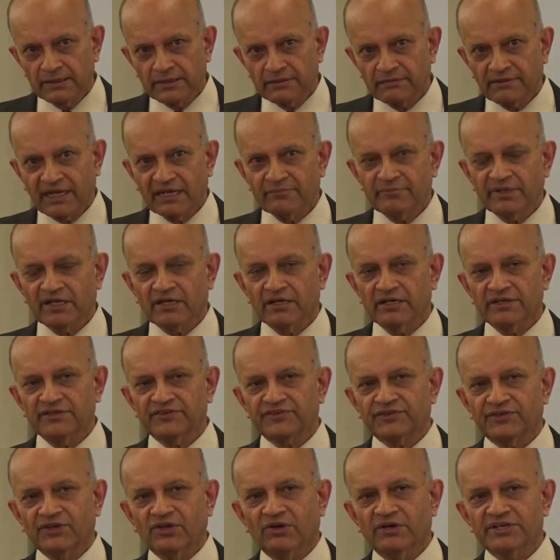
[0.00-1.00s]
right?
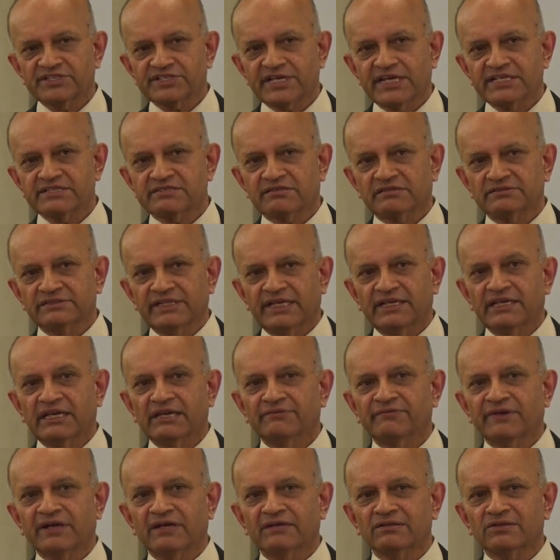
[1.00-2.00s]
Because you're essentially
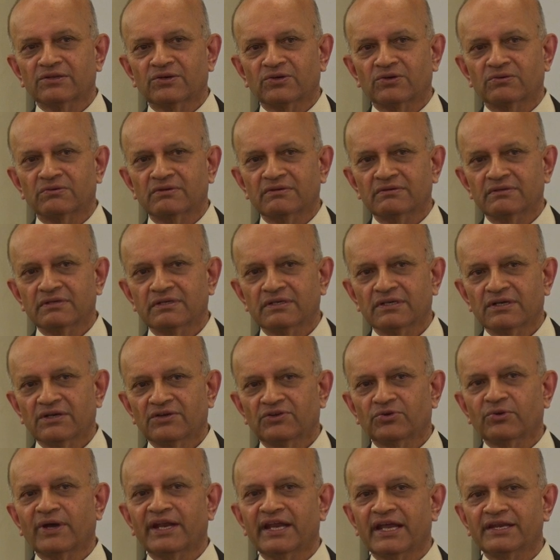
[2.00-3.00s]
giving a loan
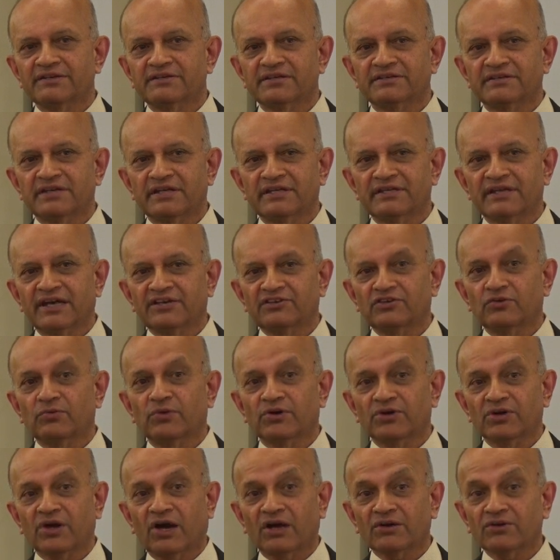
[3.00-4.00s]
to an entity that you
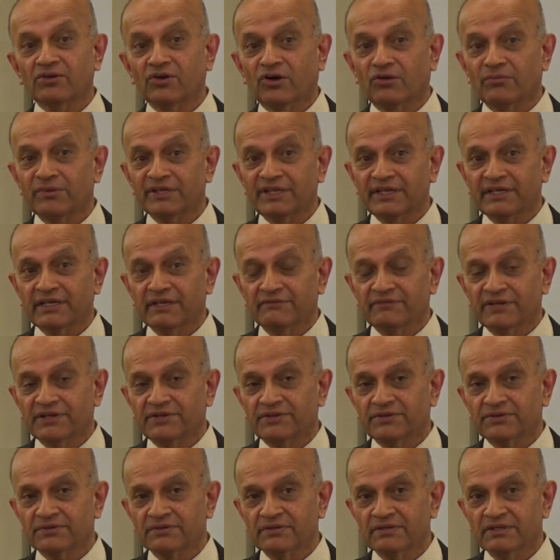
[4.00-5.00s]
would not normally give it
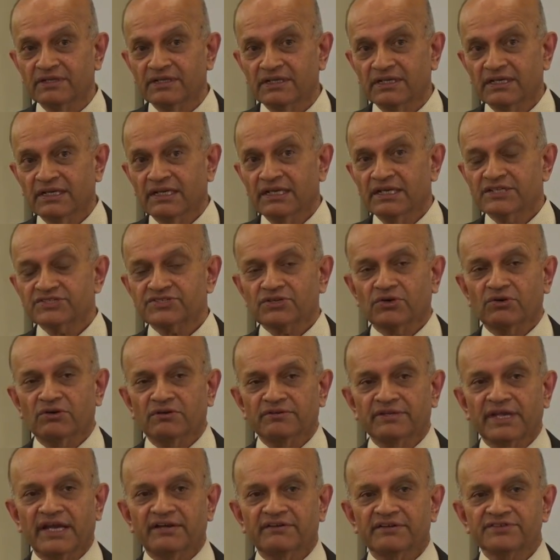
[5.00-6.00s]
to. So
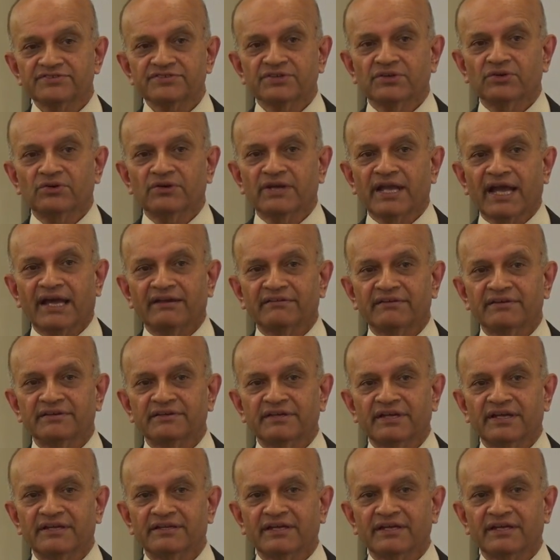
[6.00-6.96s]
there is no guarantee